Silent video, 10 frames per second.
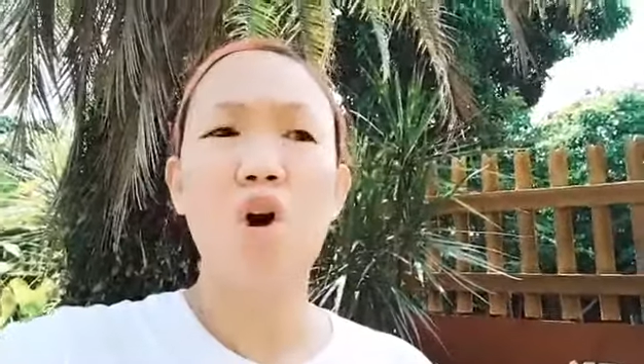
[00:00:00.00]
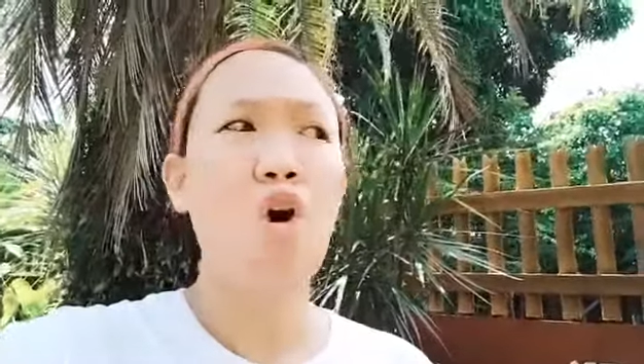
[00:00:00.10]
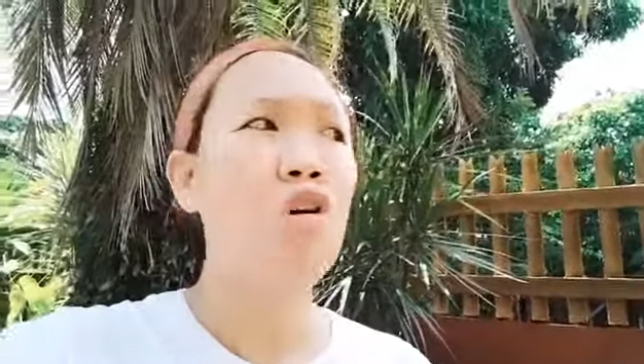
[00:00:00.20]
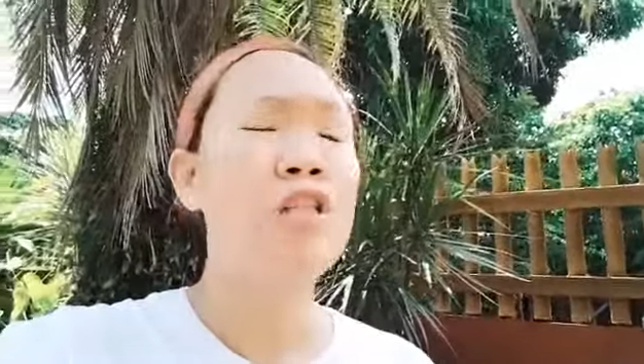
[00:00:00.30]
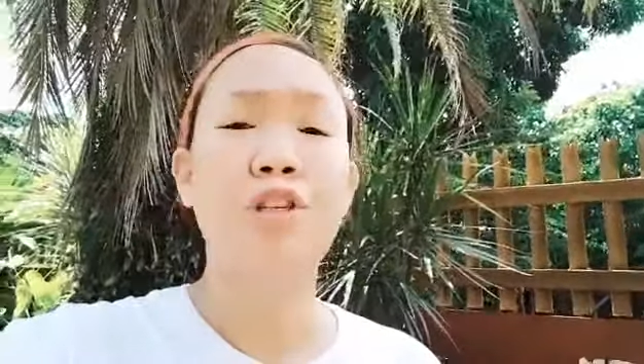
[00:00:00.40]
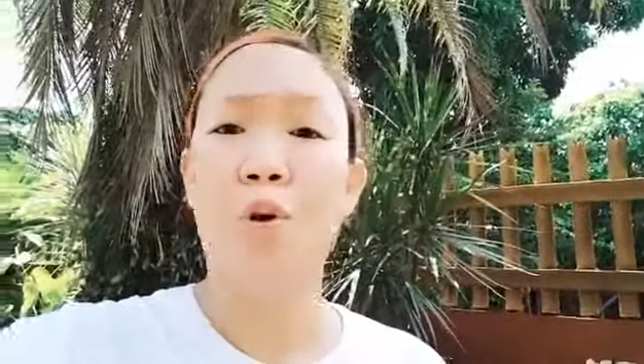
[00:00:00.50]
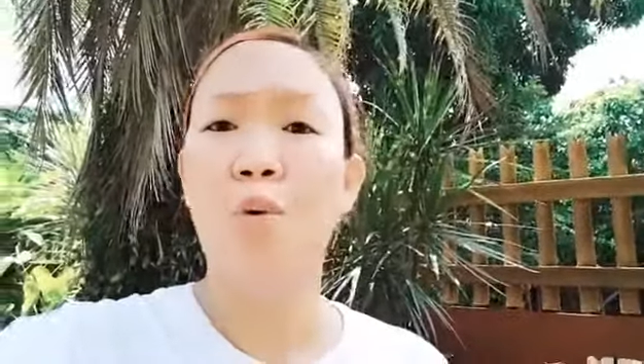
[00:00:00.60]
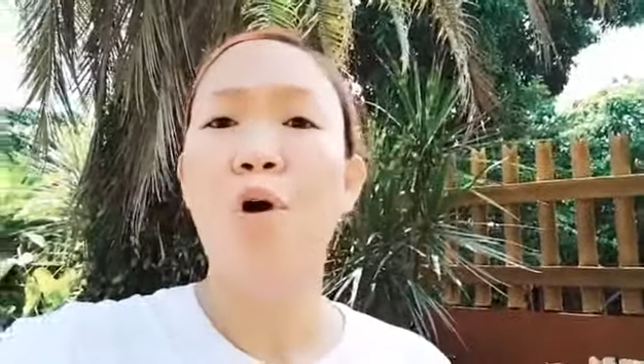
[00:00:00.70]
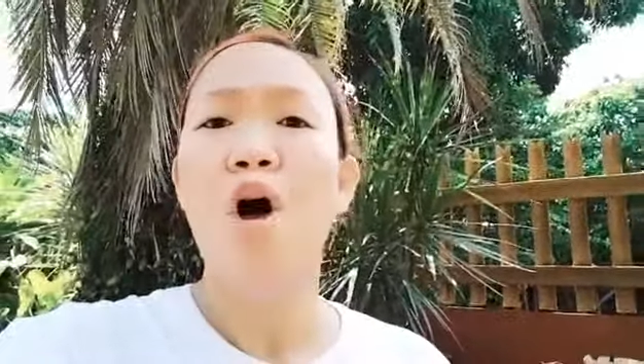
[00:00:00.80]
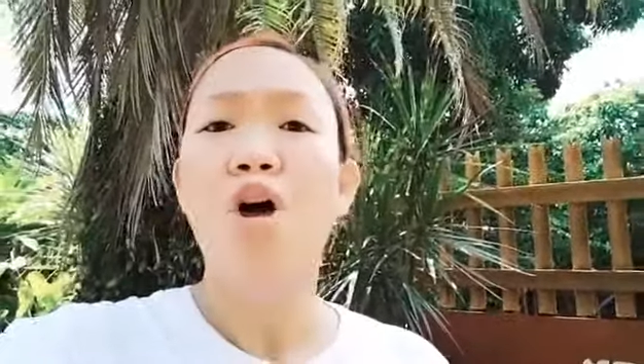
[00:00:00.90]
Also,
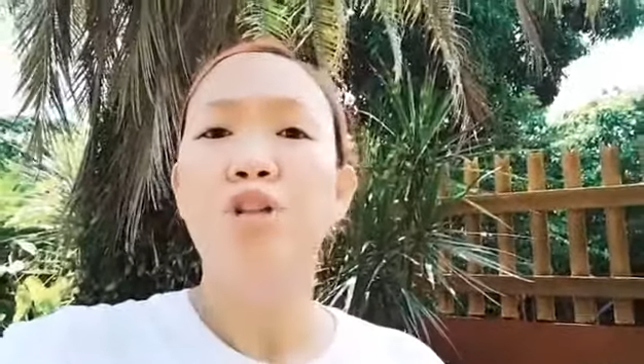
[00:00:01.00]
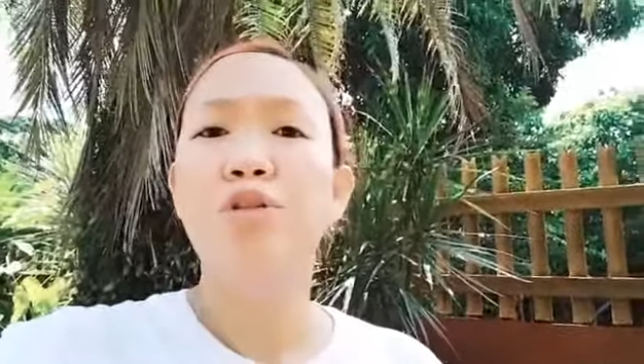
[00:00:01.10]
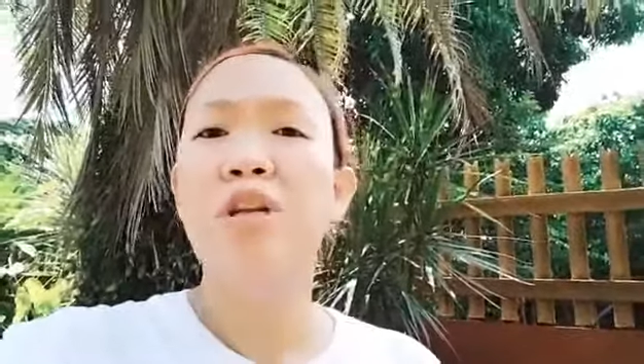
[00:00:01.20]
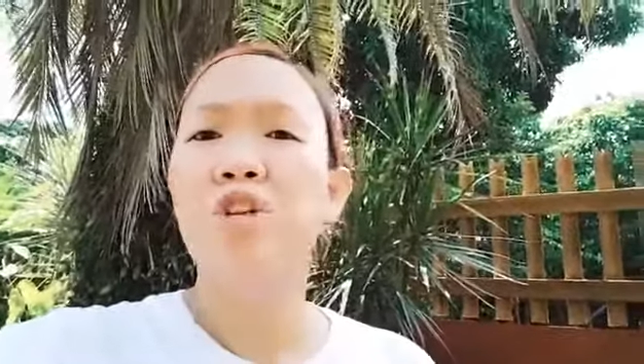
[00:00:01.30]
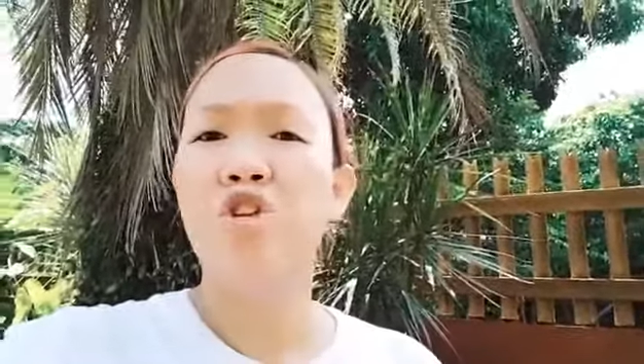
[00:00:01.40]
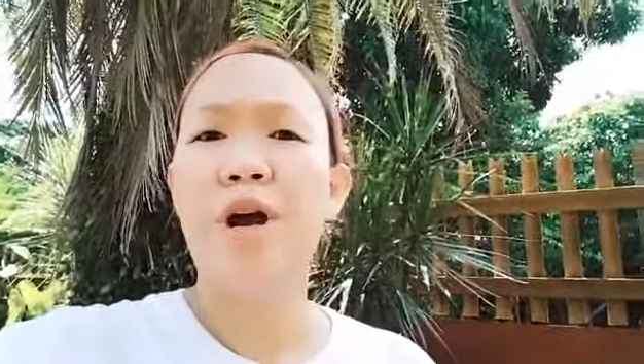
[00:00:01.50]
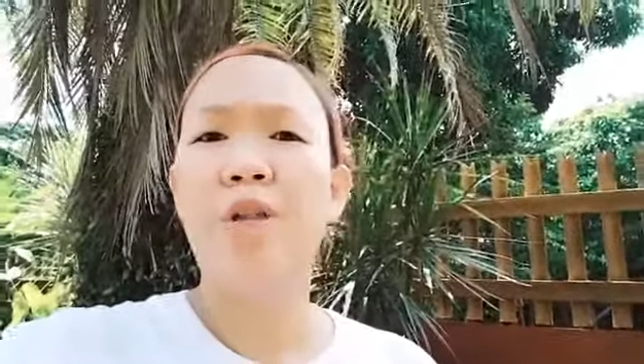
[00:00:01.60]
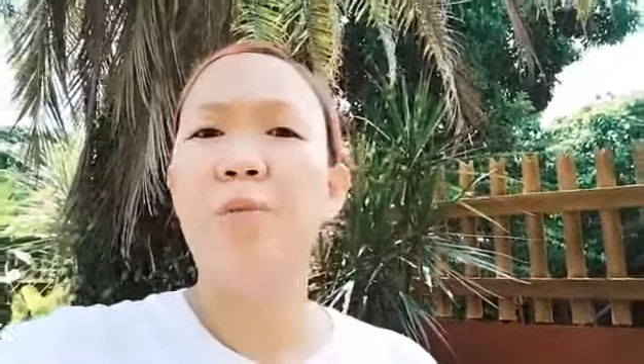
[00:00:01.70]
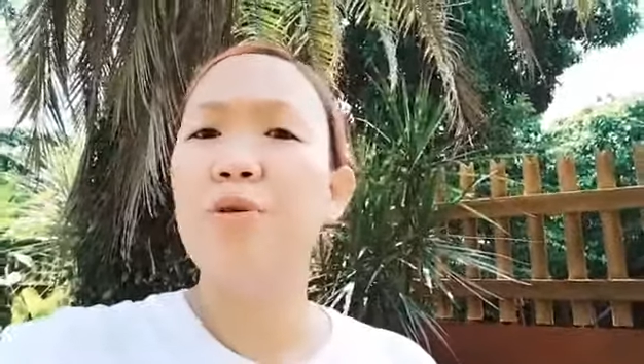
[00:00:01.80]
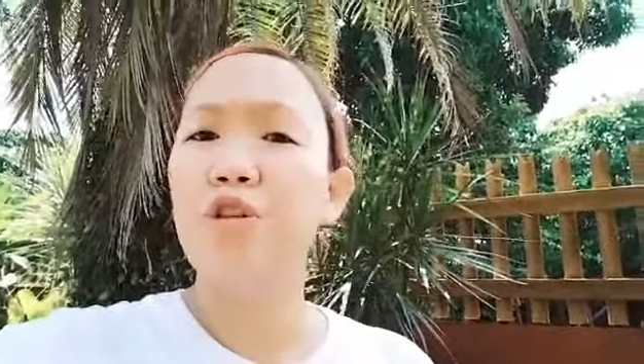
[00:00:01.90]
do not try to
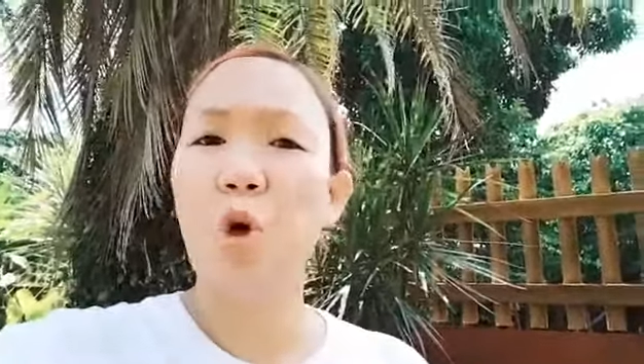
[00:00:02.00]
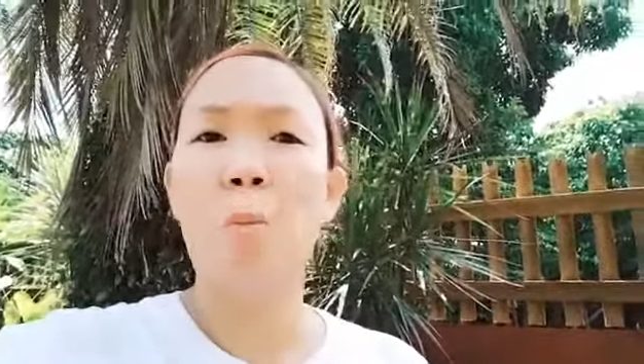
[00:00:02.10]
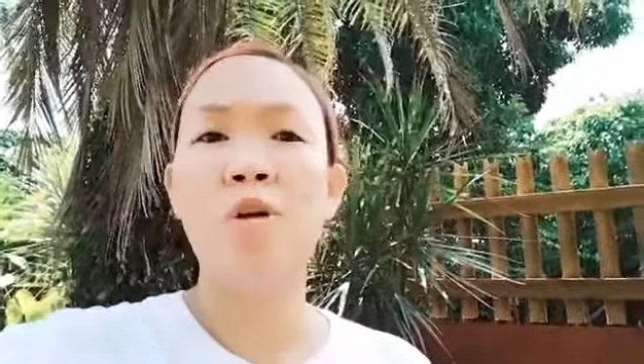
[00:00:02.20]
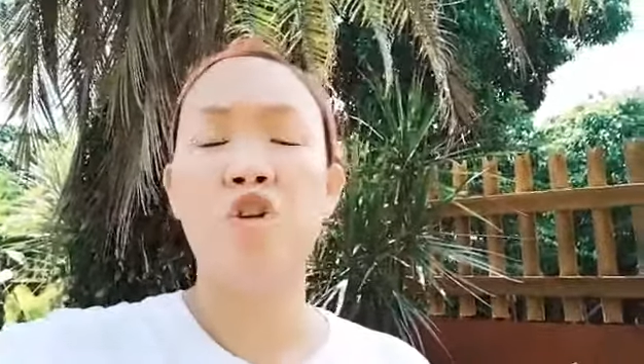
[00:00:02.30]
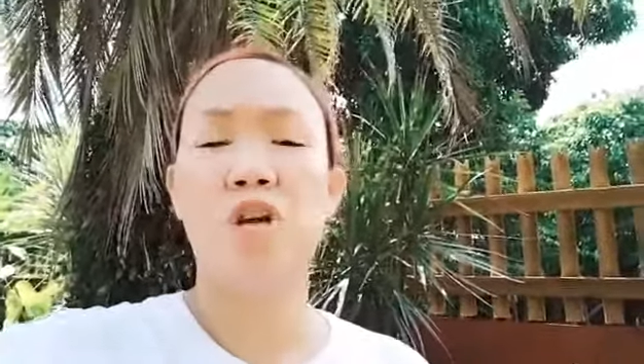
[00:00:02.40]
put so much